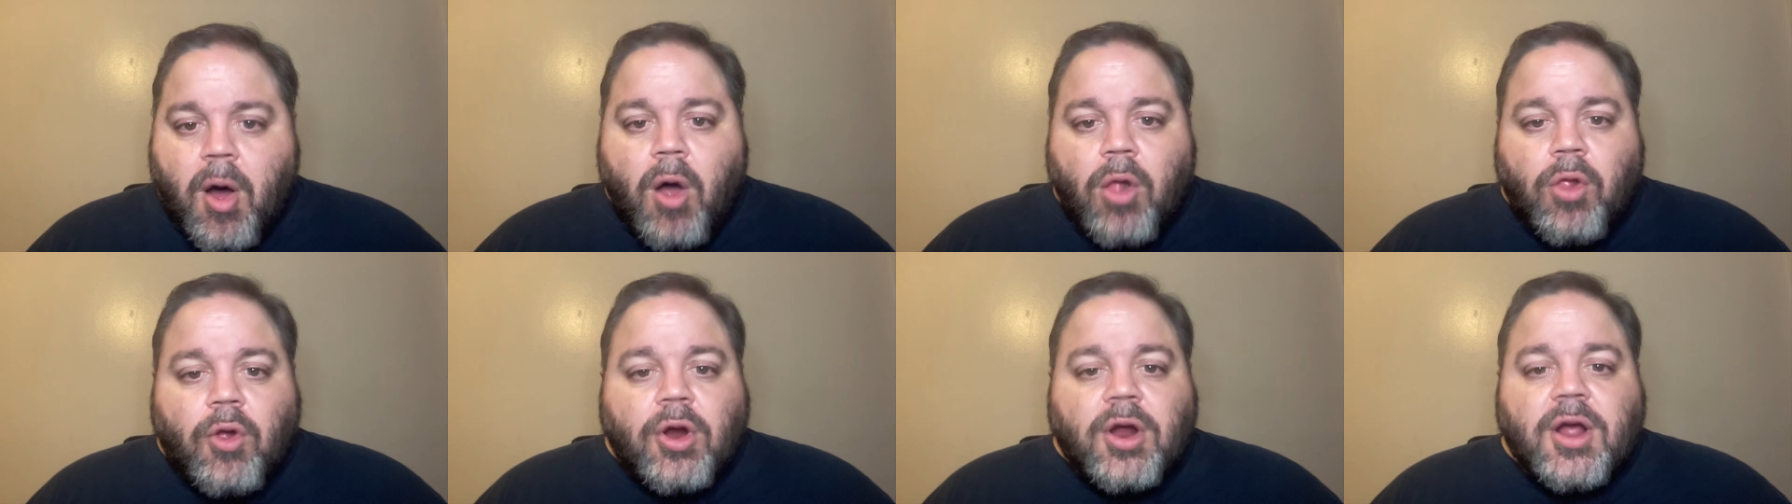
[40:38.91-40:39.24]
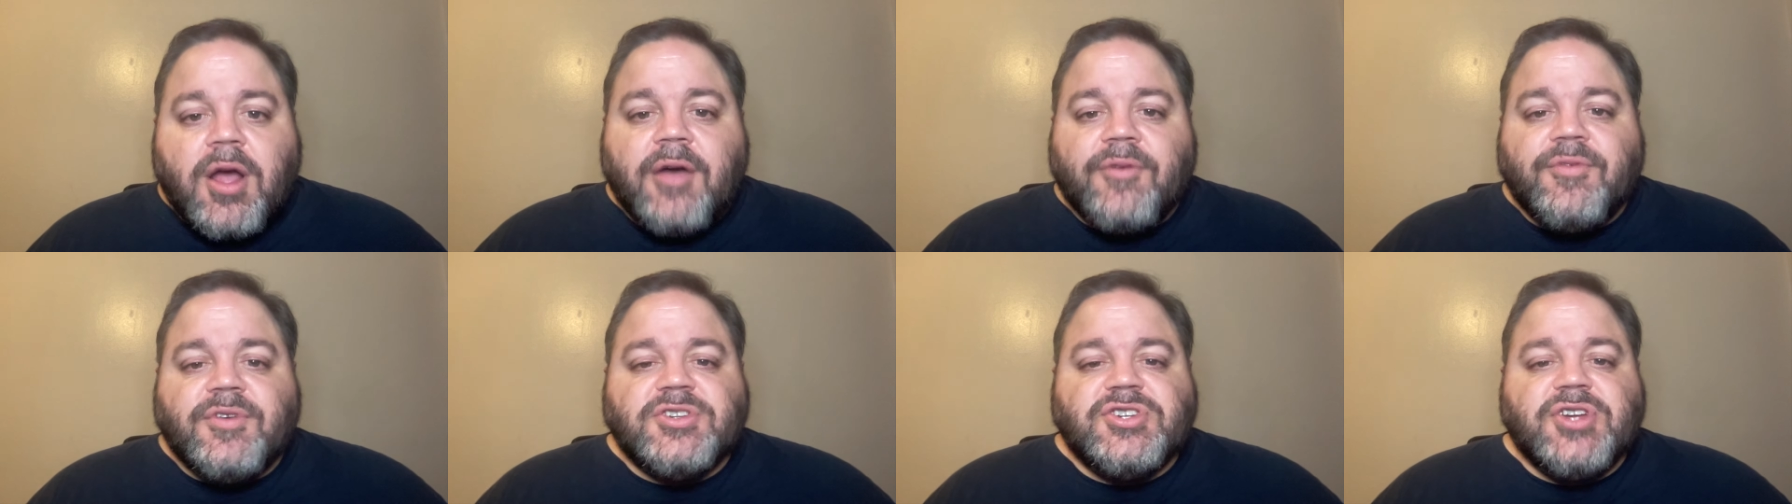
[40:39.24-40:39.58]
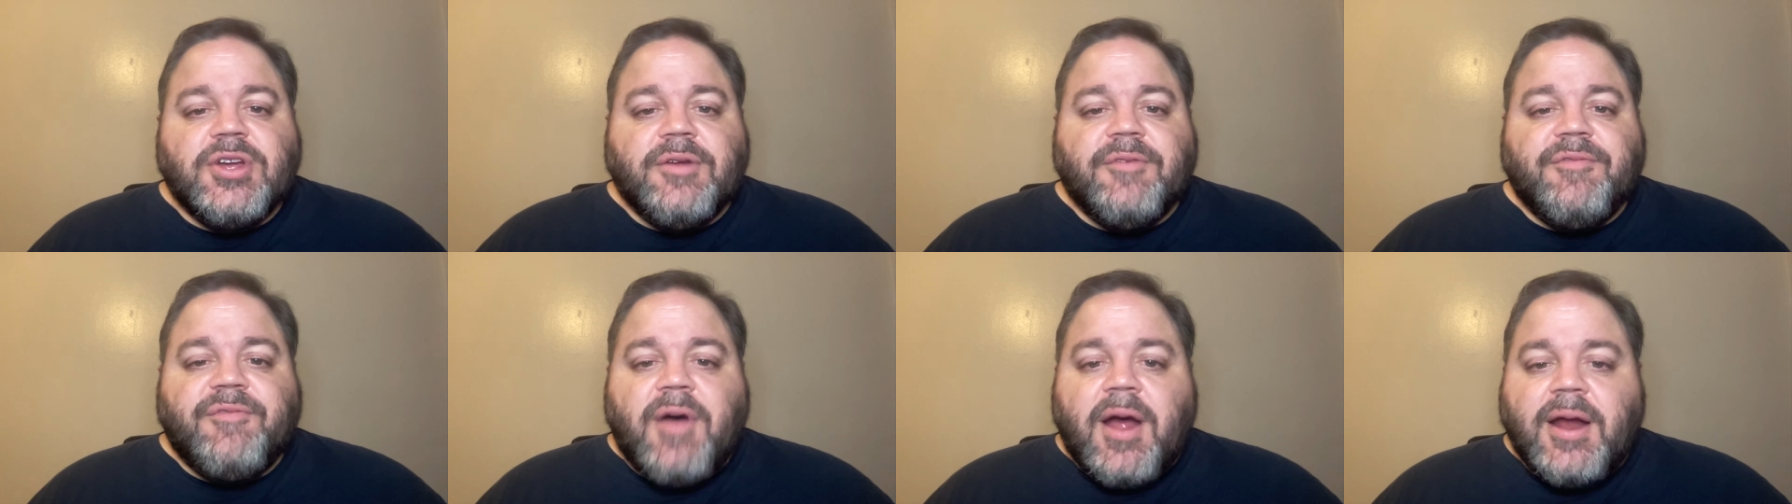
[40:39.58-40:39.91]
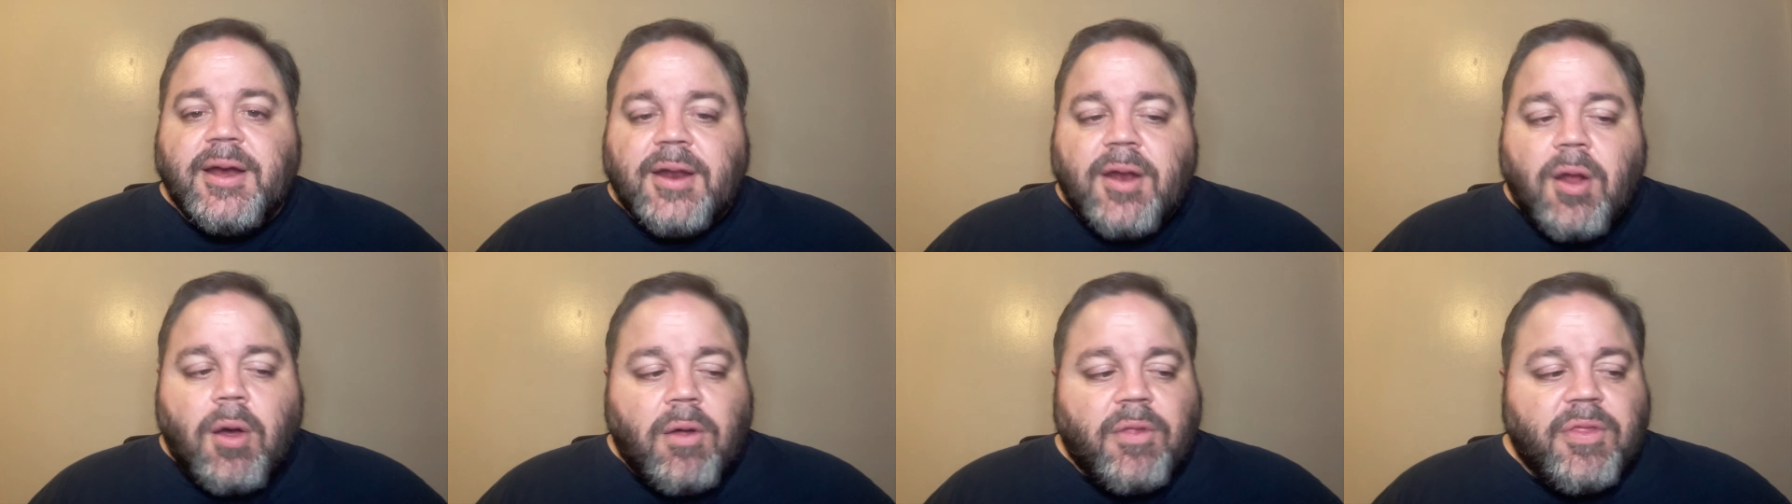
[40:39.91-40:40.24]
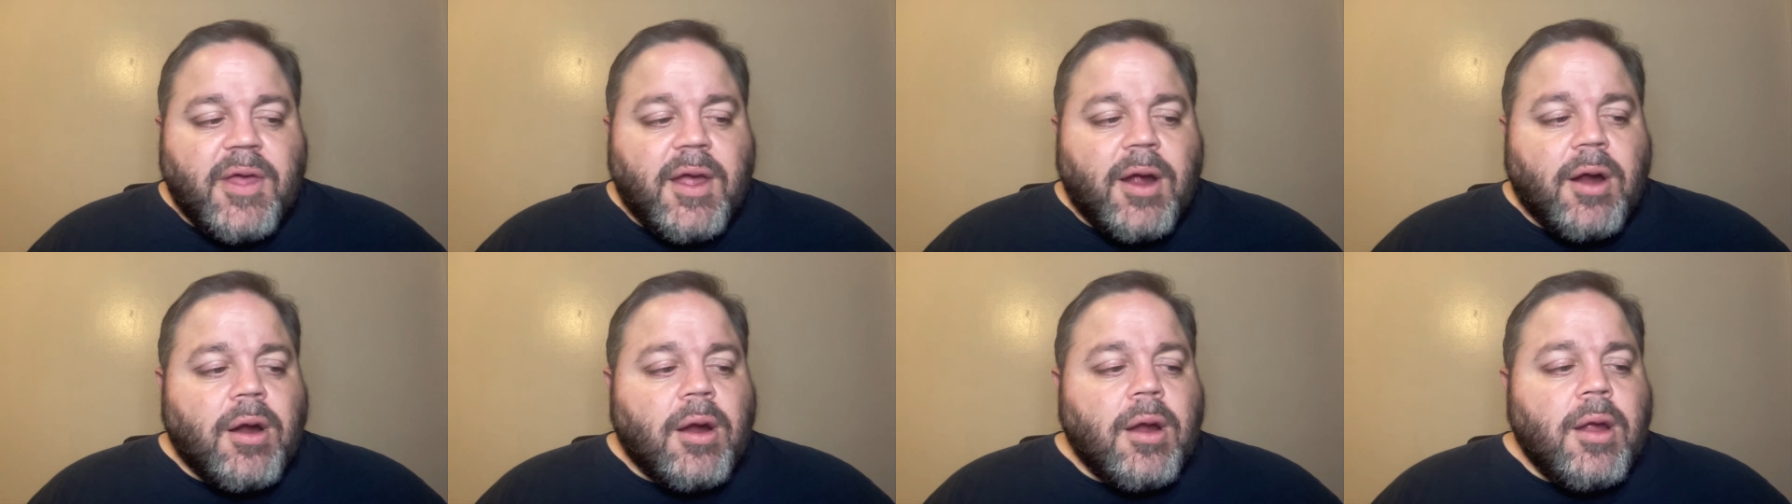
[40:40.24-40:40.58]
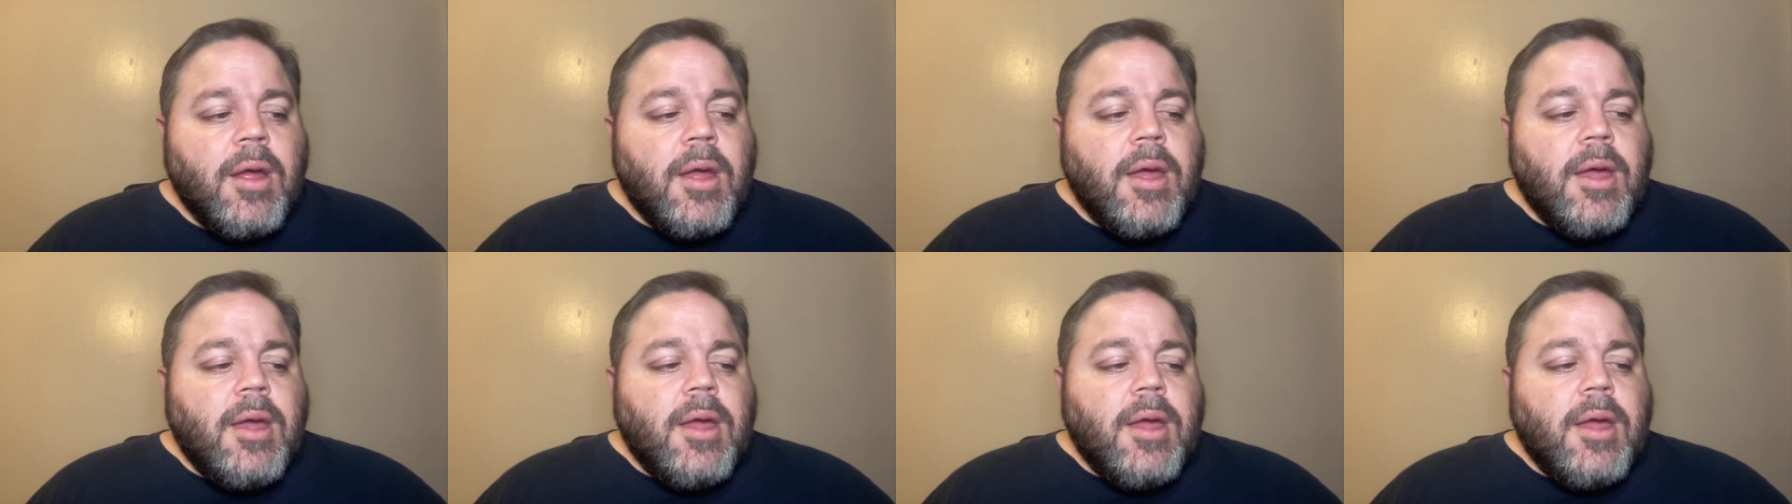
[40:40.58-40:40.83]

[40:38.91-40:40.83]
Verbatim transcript: all our coverage, you can find it all there.